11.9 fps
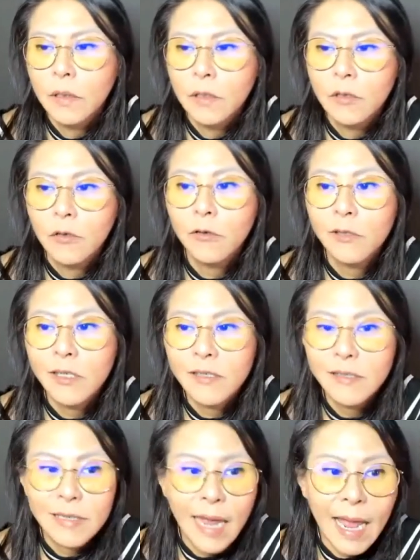So this
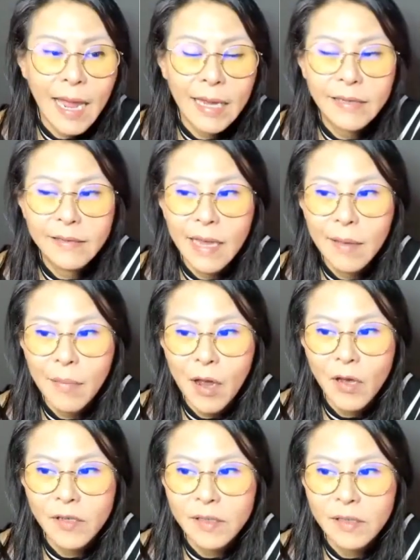Jia is like
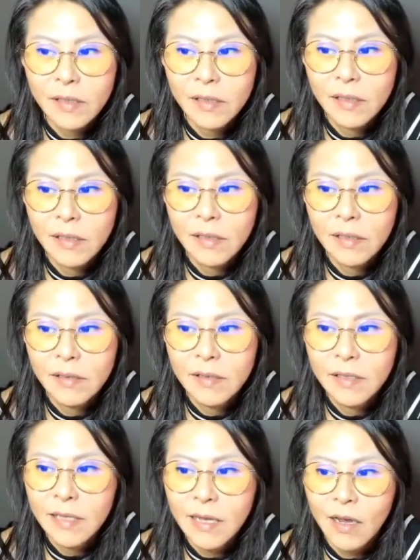boss,
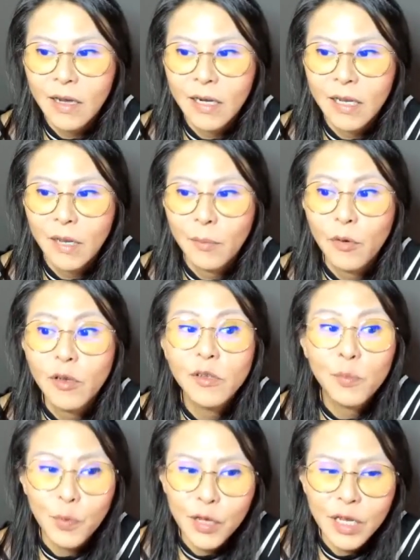sitting on a
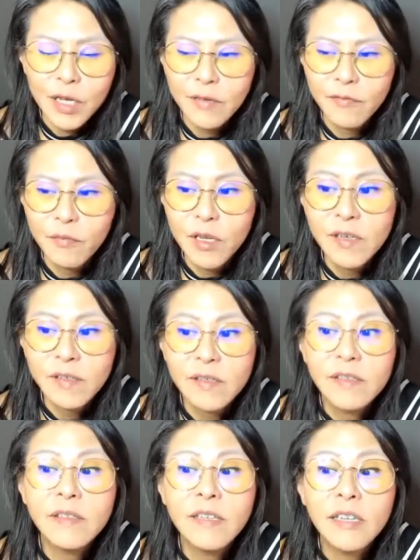spring earth means
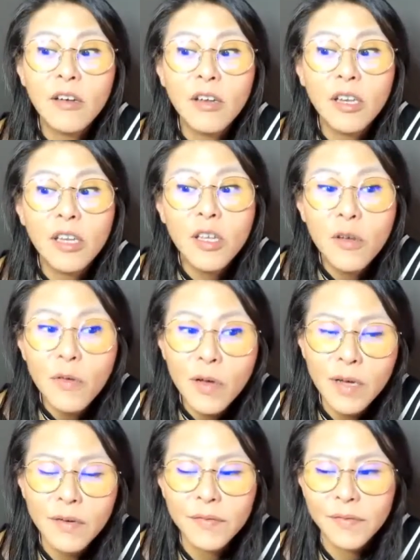it's sitting on a new
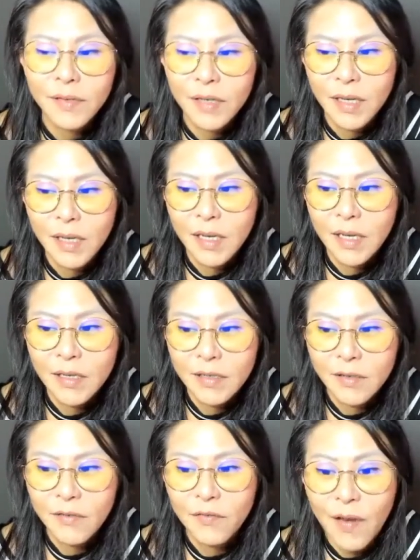earth.
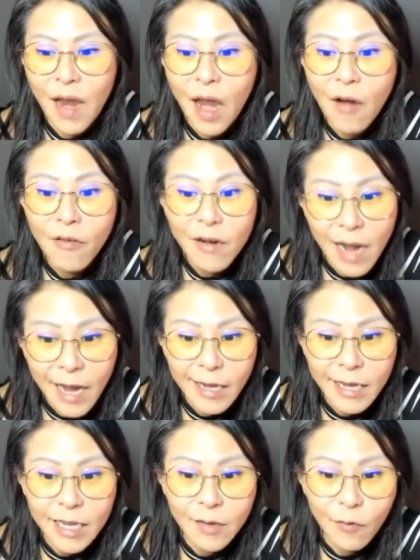So very
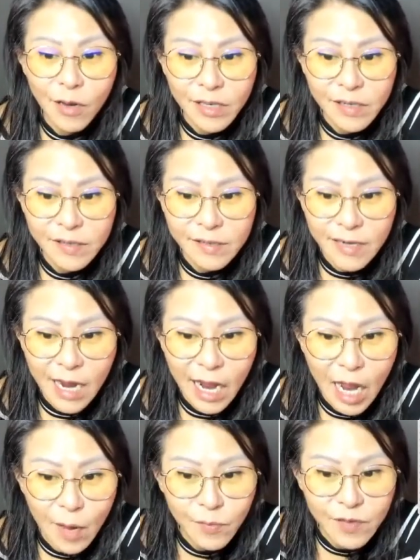likely when this Jia
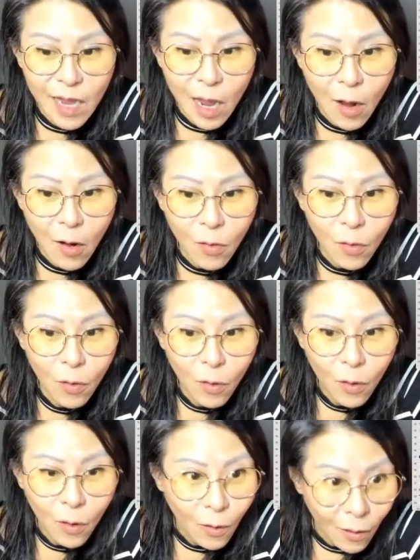comes out,
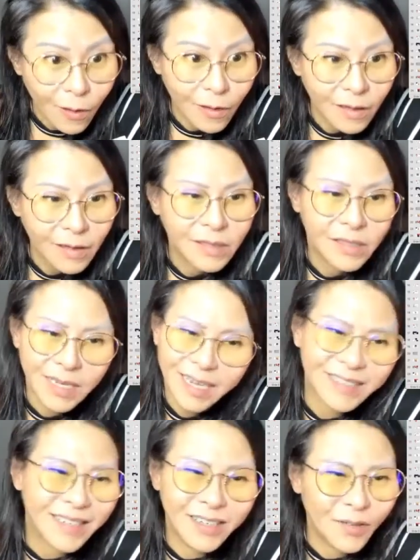she
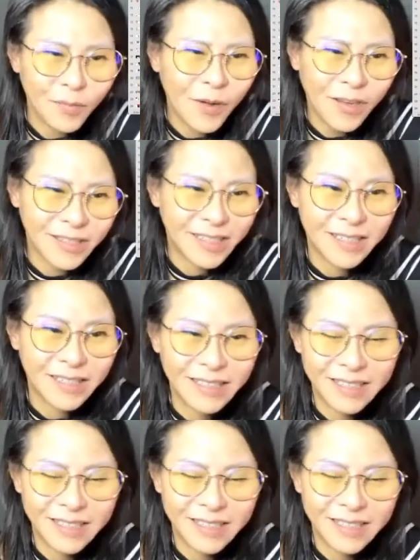has a new boss.